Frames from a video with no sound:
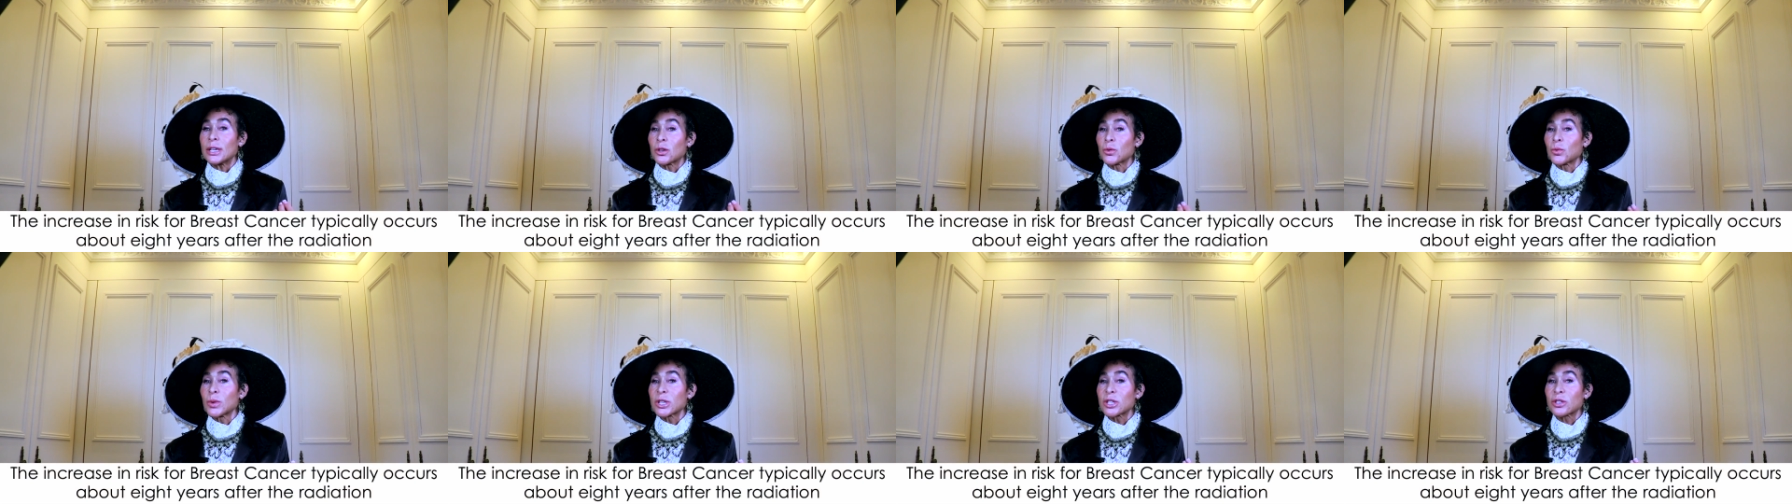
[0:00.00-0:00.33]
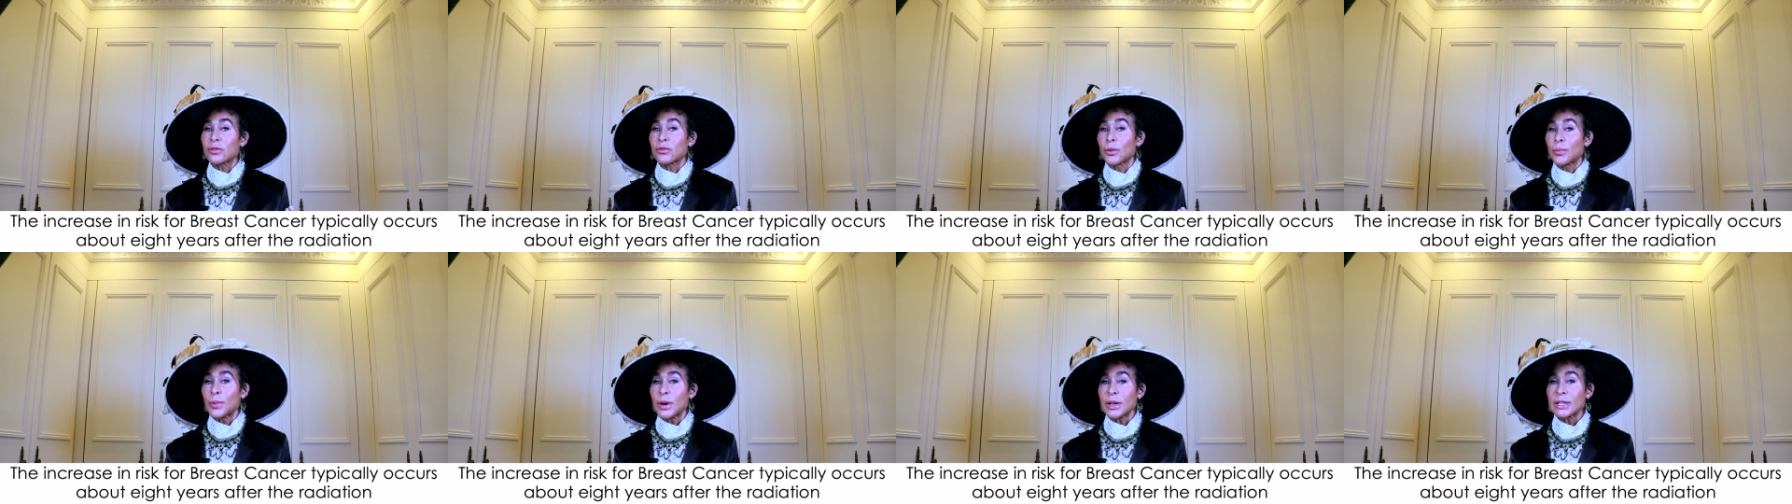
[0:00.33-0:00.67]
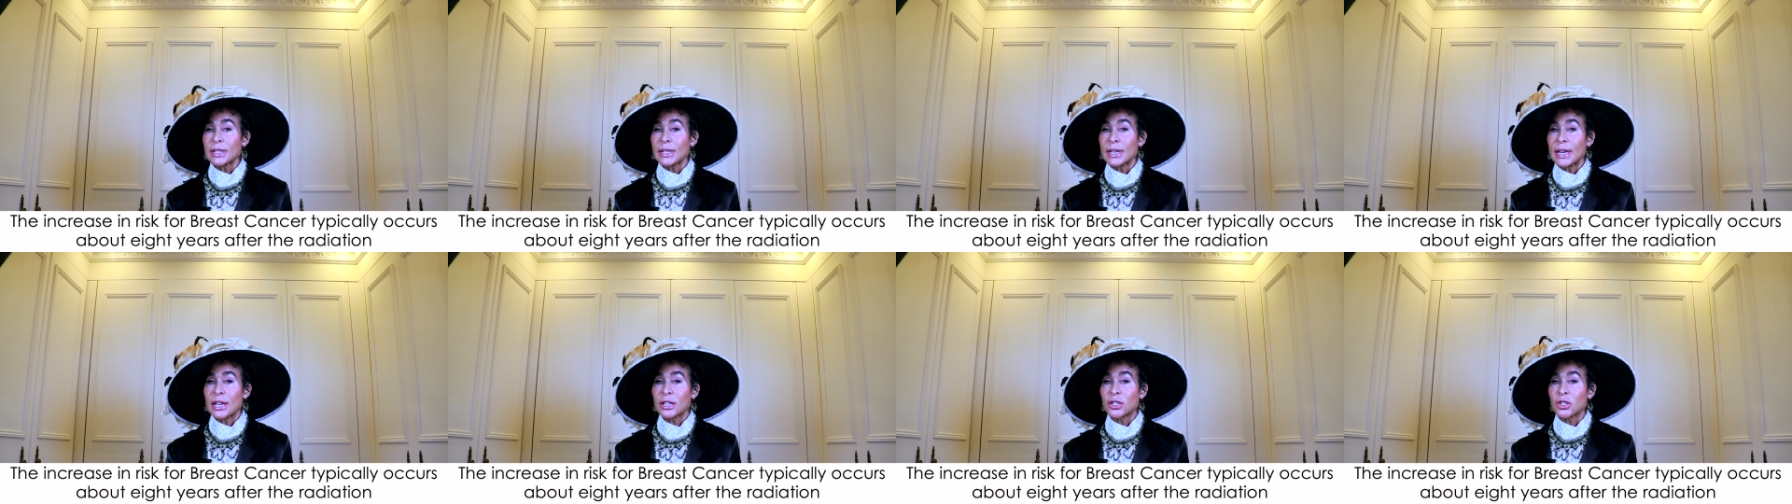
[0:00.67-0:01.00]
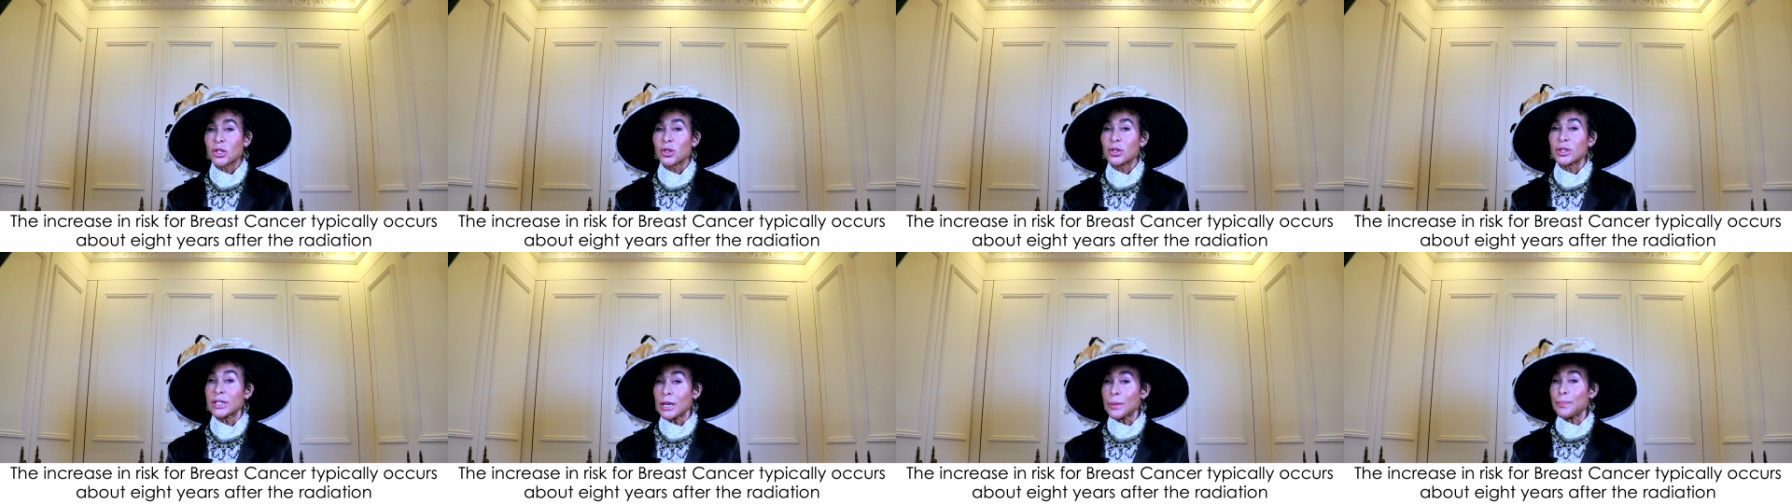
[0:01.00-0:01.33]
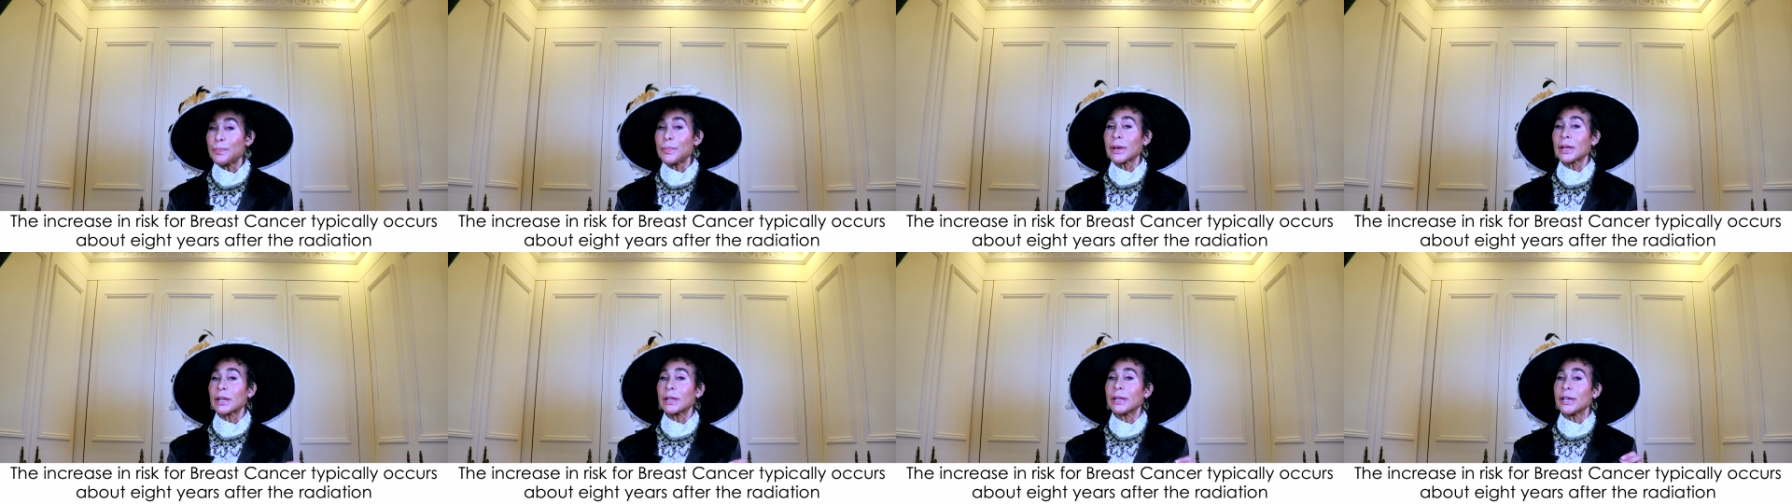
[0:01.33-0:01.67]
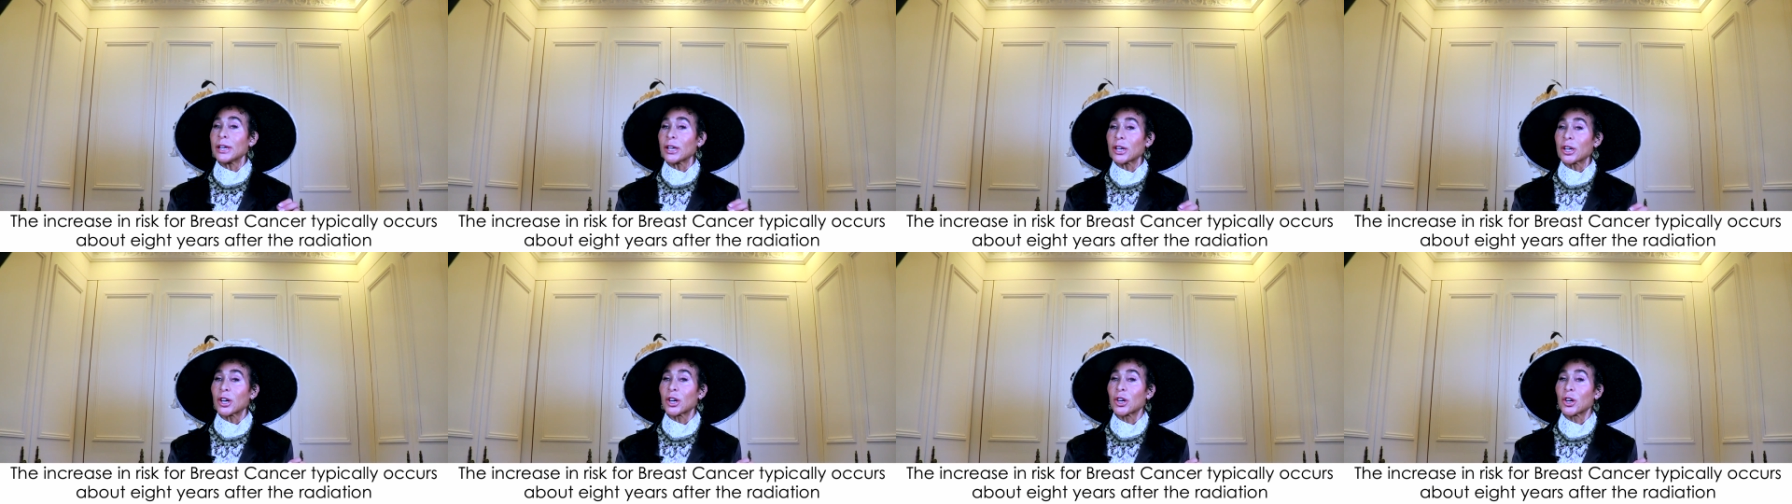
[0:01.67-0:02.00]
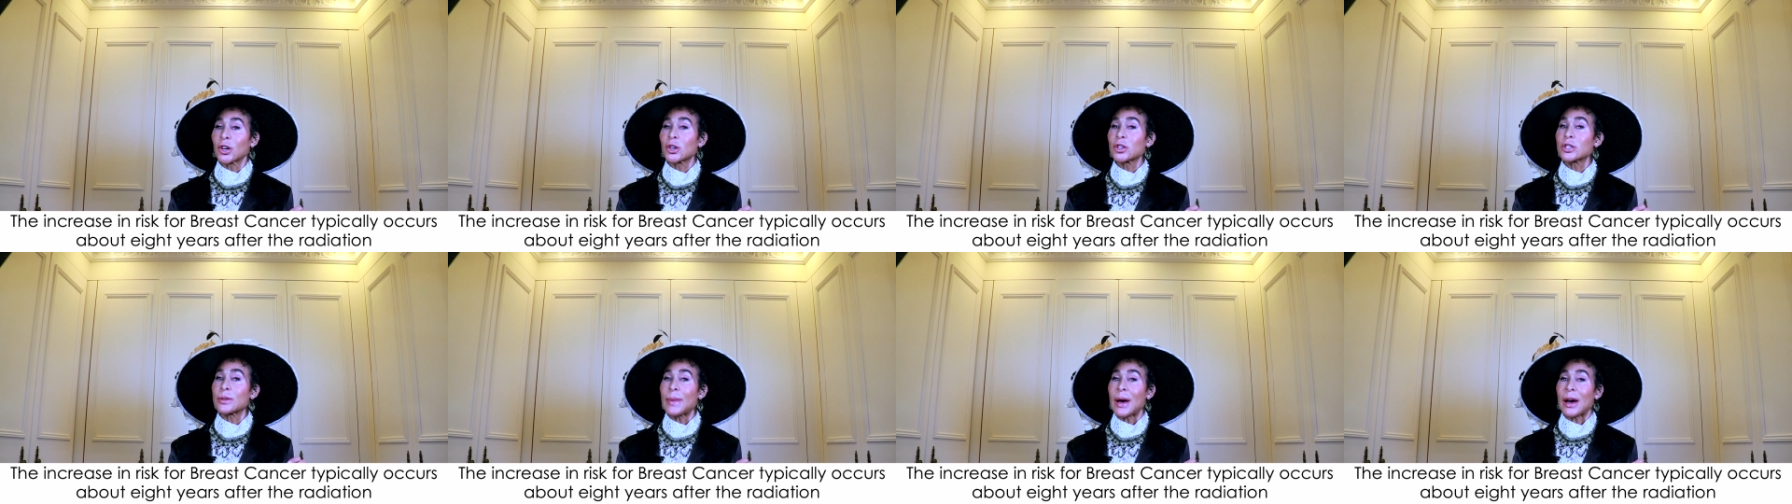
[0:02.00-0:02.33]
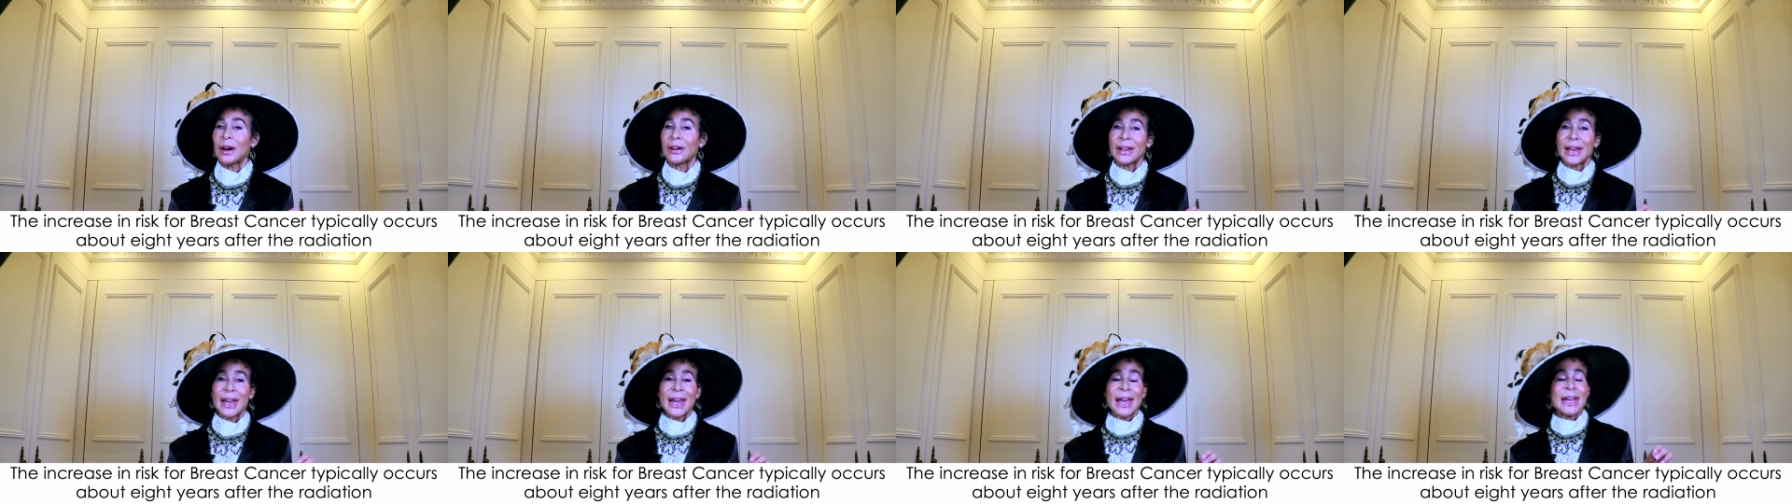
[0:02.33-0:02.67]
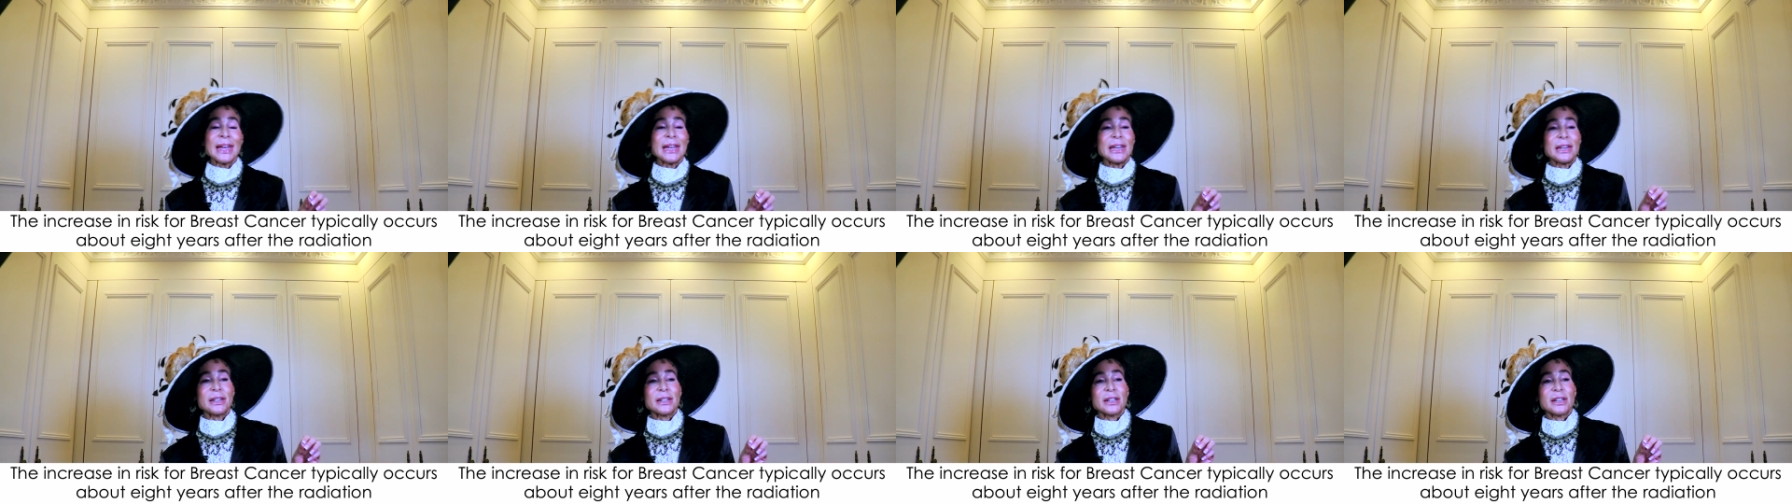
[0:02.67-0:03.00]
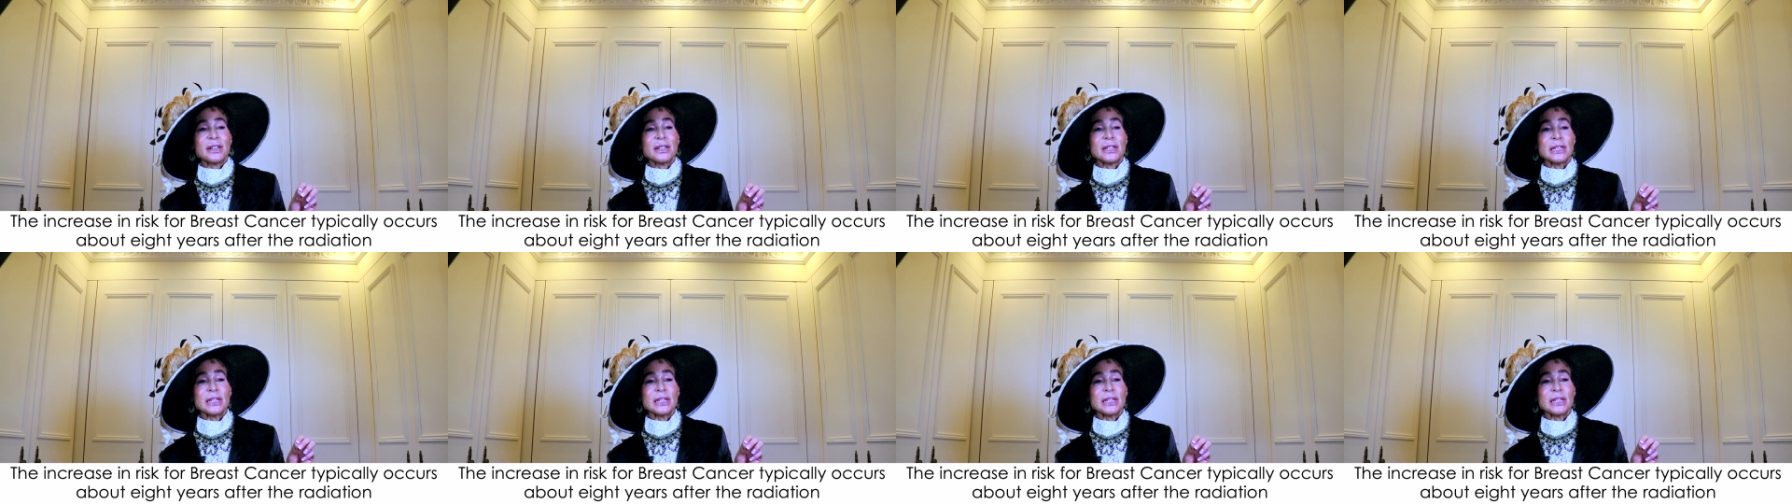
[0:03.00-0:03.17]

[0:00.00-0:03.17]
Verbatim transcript: in risk of breast cancer typically occurs about eight